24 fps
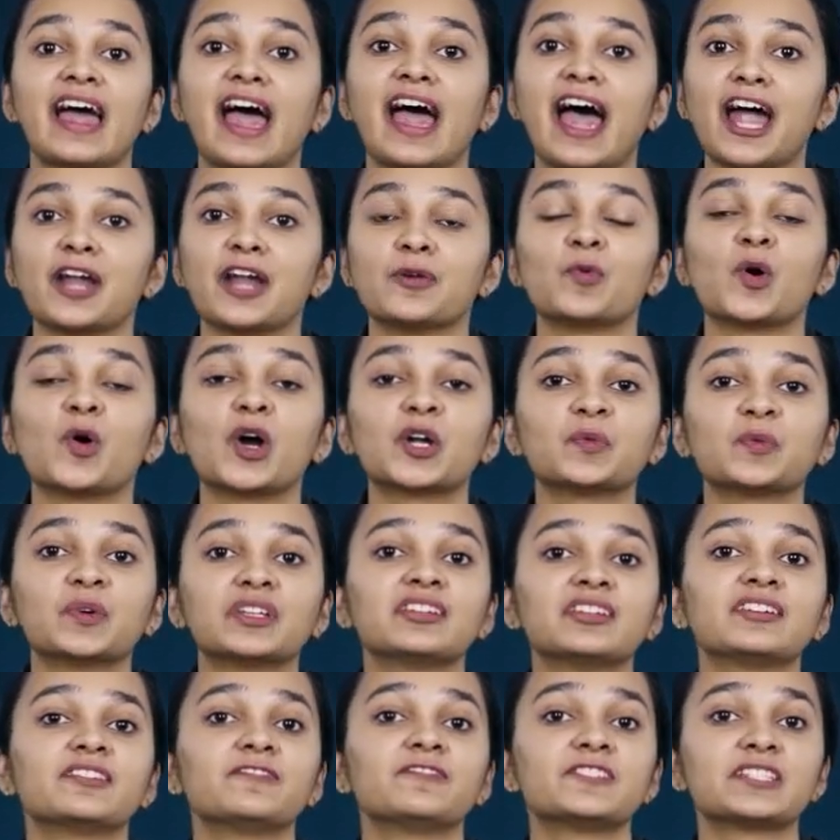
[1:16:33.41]
And what were
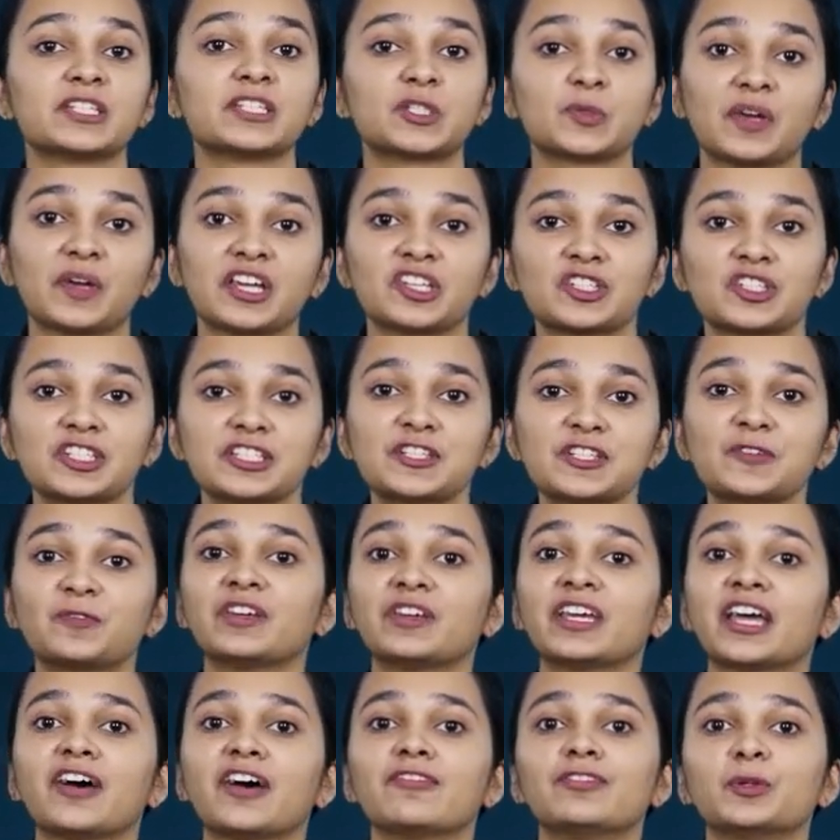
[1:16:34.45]
the situations?
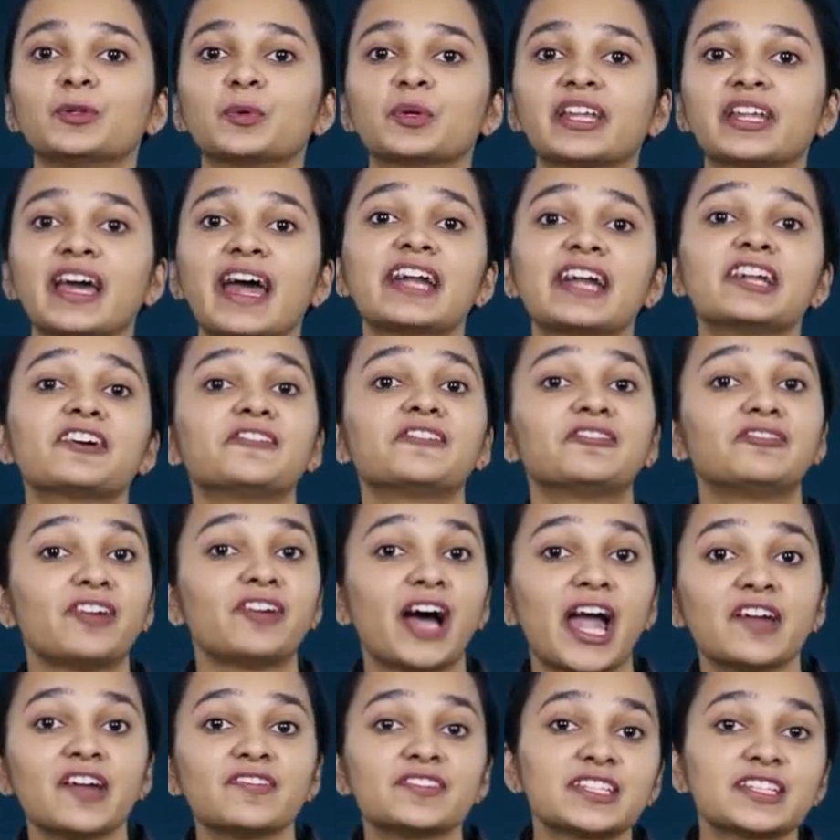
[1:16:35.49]
We have looked at
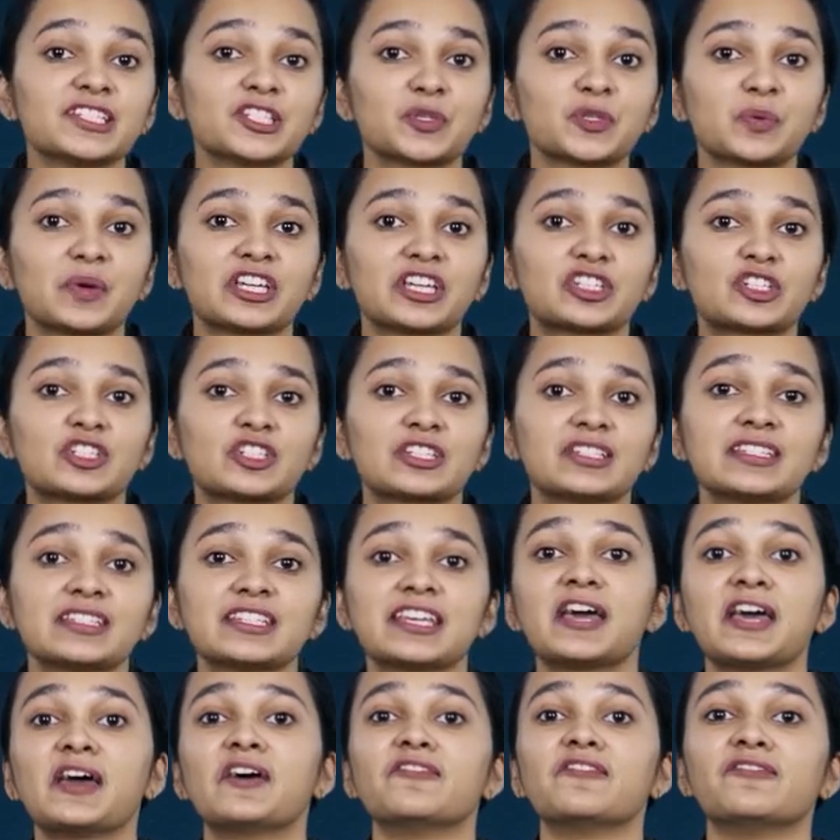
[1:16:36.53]
five situations
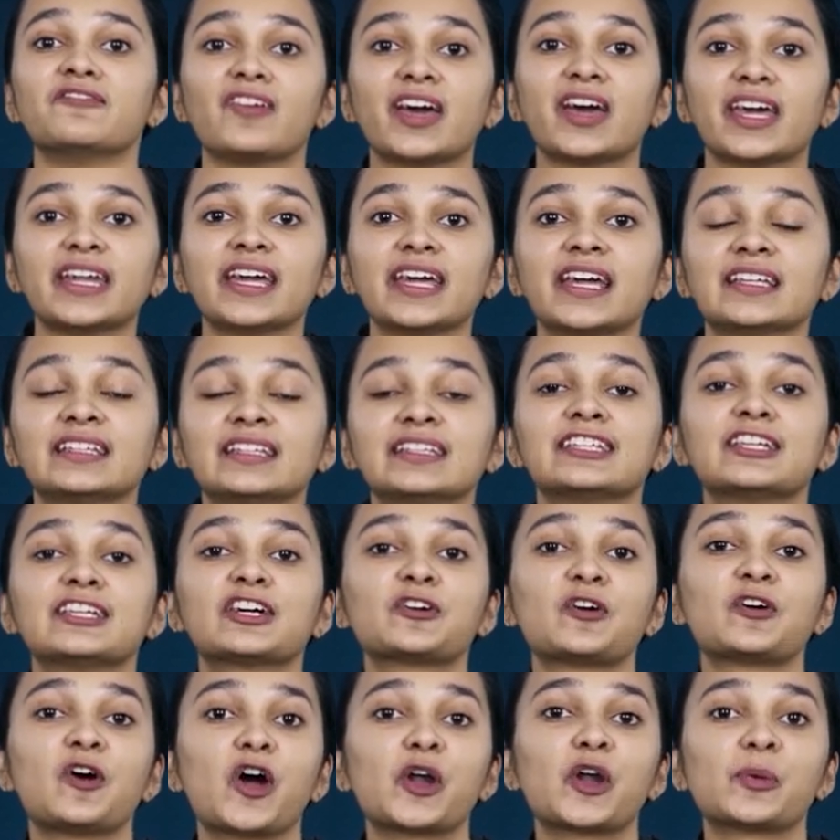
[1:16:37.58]
wherein the
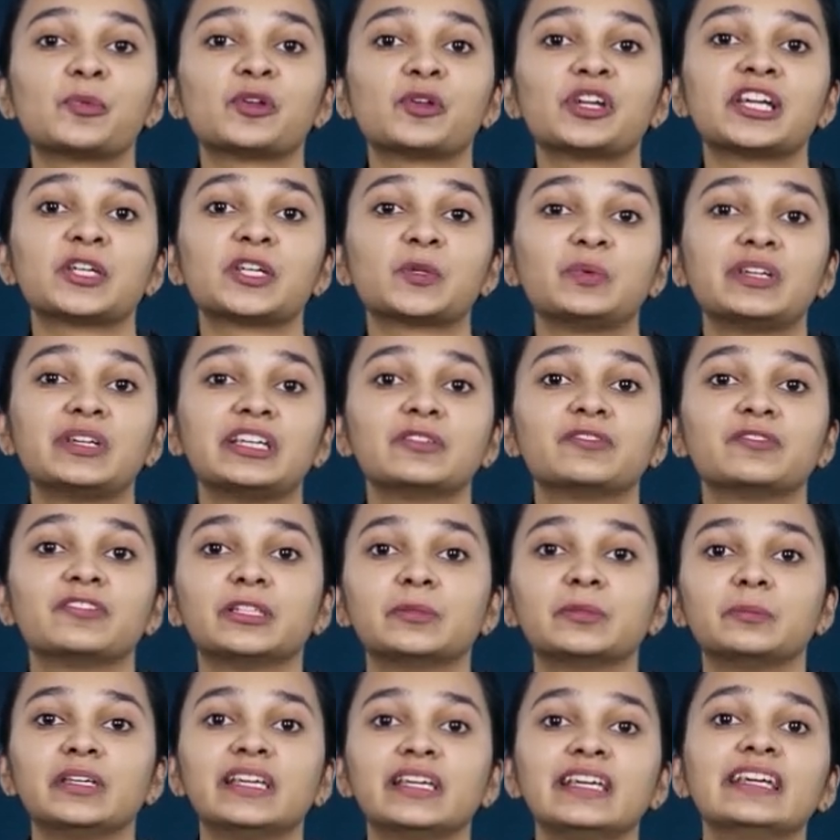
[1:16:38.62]
corporate veil
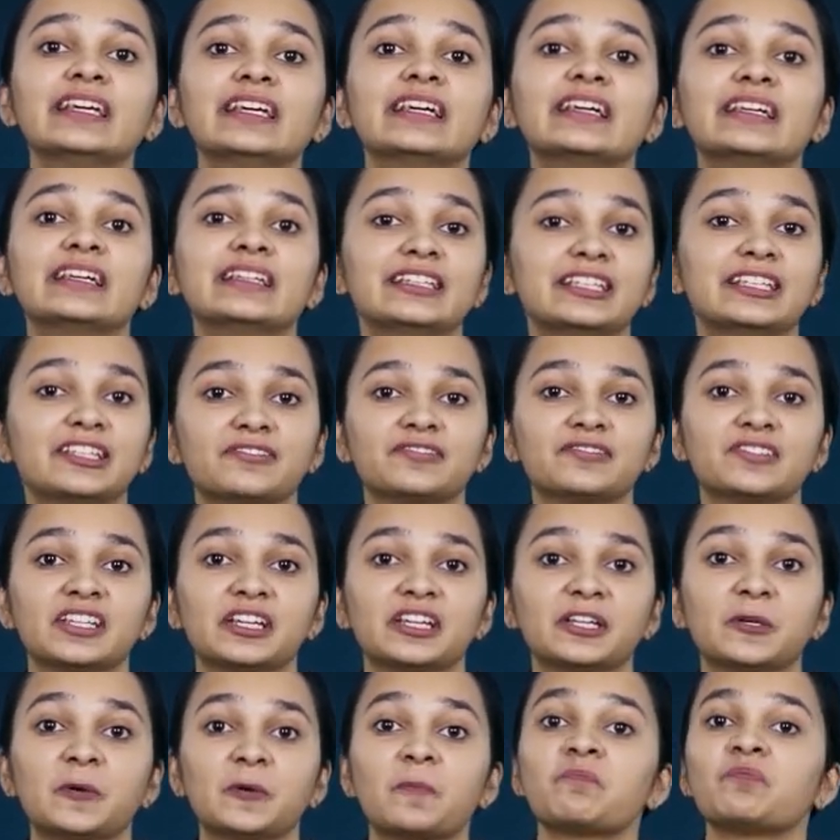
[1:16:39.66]
will be
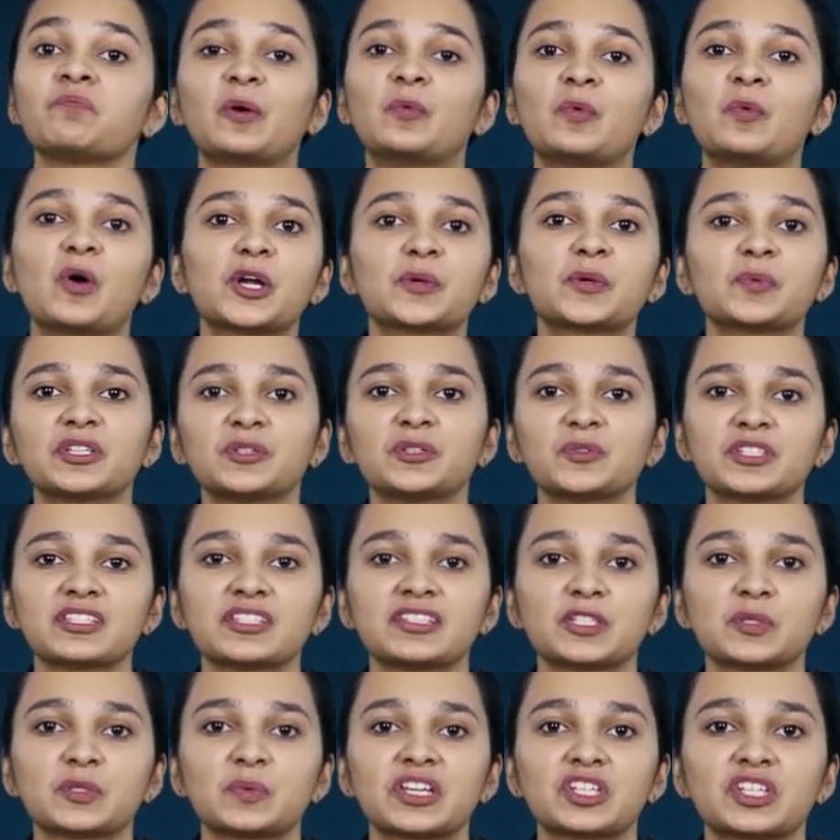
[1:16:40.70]
lifted. What were those
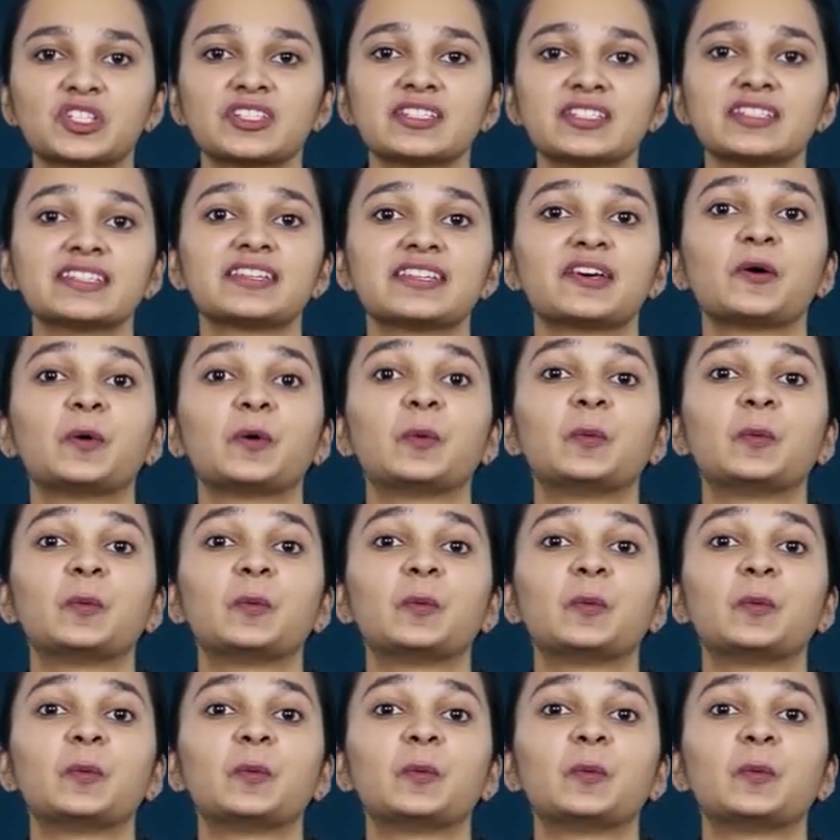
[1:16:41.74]
situations?